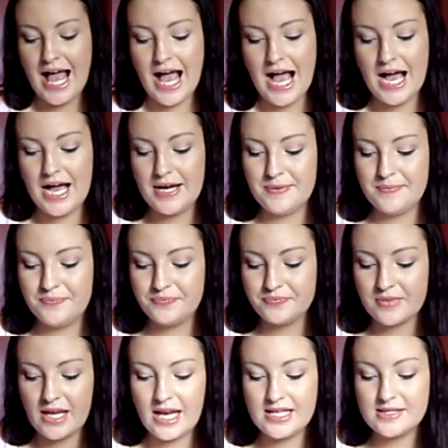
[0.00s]

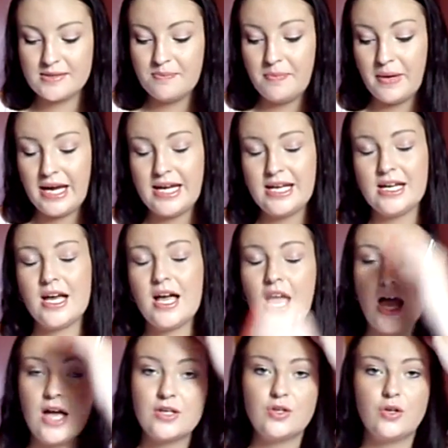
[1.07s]
Um, it's been
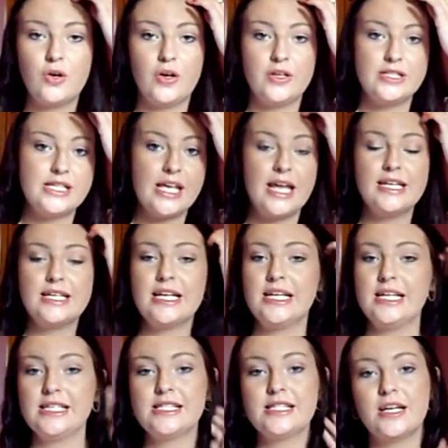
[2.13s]
a godsend.
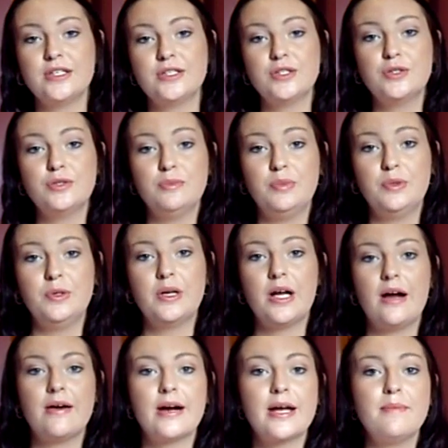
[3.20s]
It is such a good book.
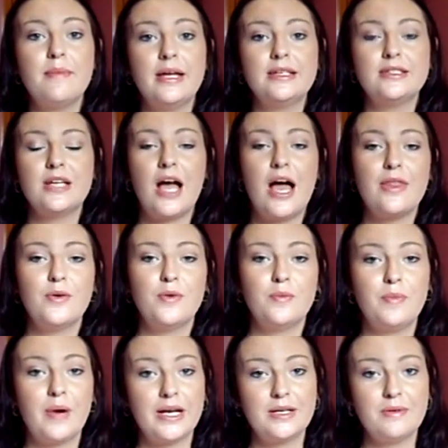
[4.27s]
I recommend other
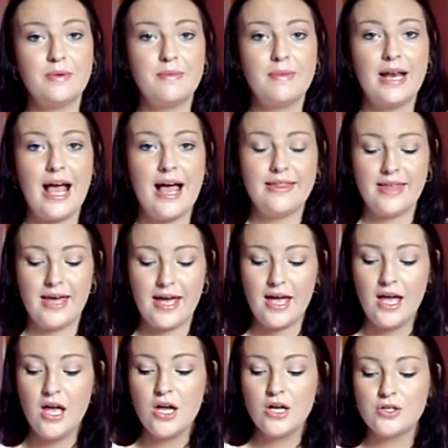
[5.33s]
pregnant women out
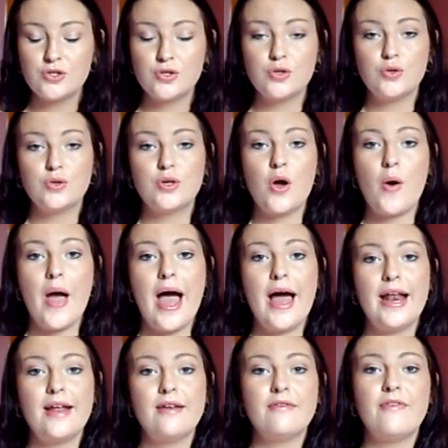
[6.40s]
there to go
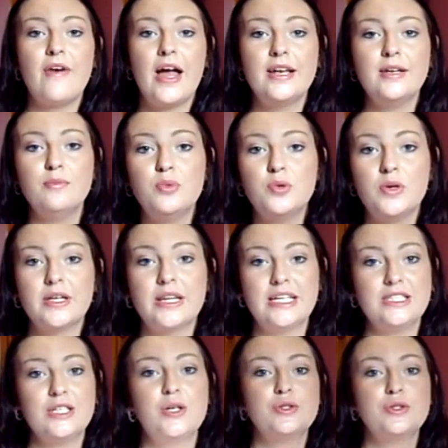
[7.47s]
out and find a book
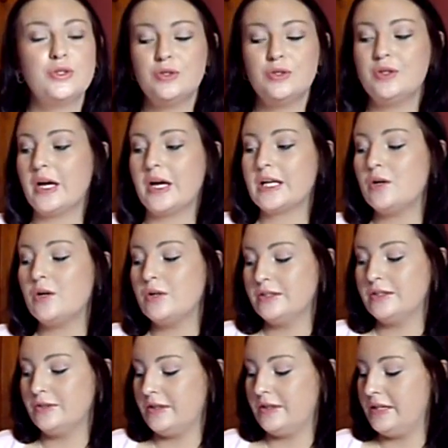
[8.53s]
that tells you like all
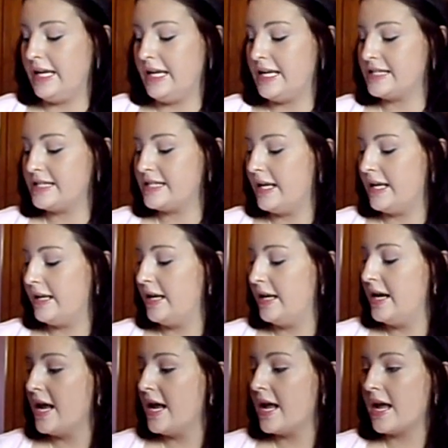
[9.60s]
little things and
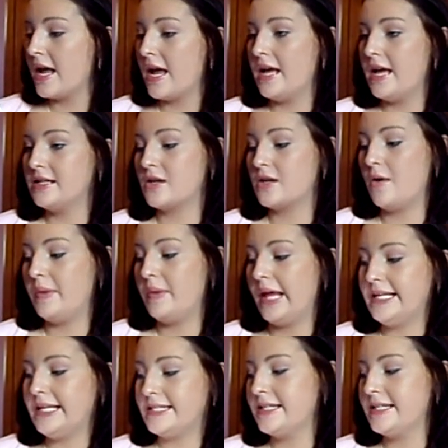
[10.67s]
it's got
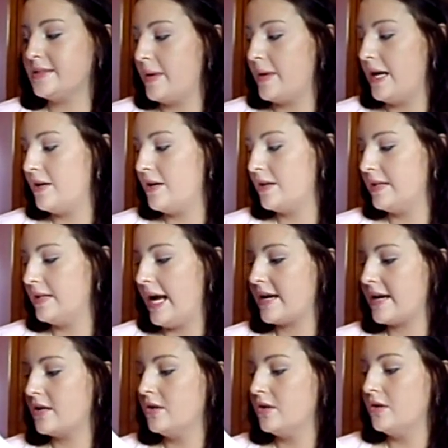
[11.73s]
places where you can
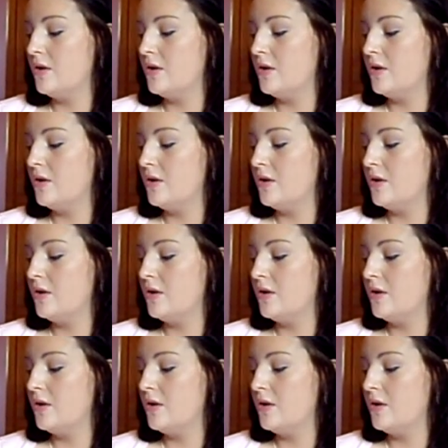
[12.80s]
like